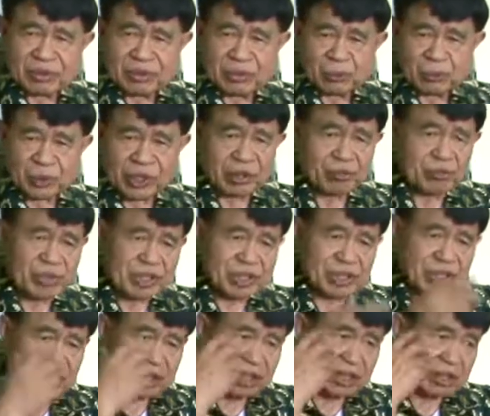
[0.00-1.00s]
We must
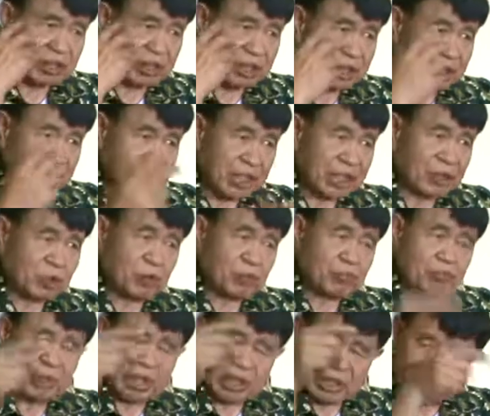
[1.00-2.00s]
not create
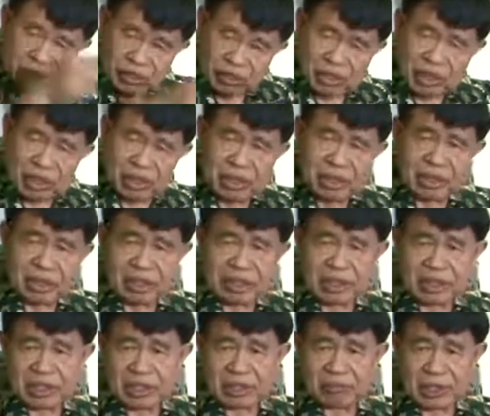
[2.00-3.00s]
opinion in
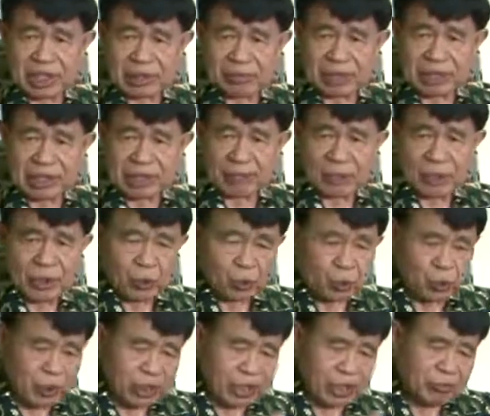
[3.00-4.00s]
the Bible.
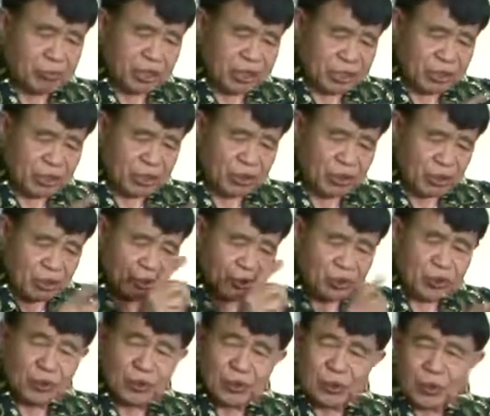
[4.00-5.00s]
We must
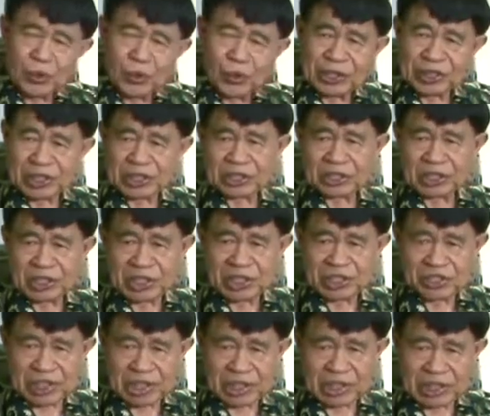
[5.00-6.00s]
know what is
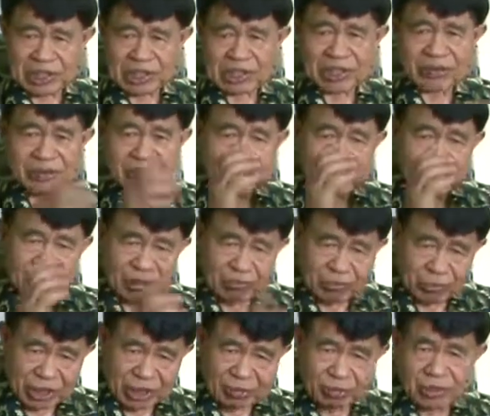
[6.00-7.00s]
exactly the
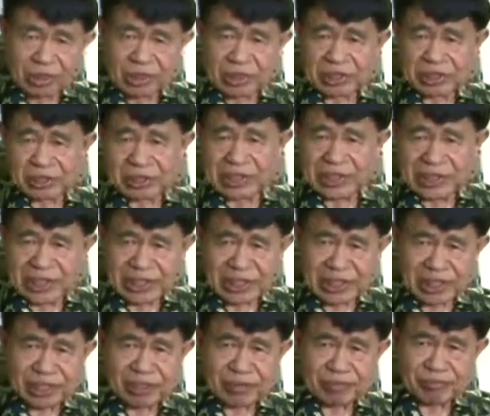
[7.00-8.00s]
Bible is
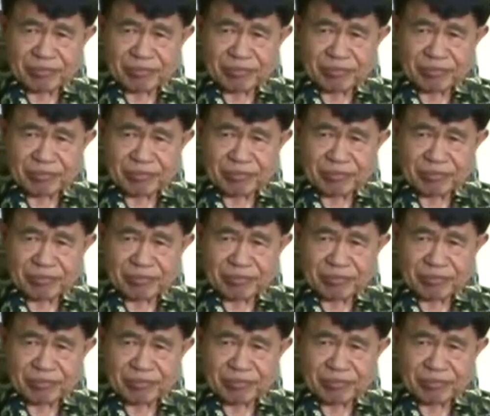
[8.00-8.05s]
telling.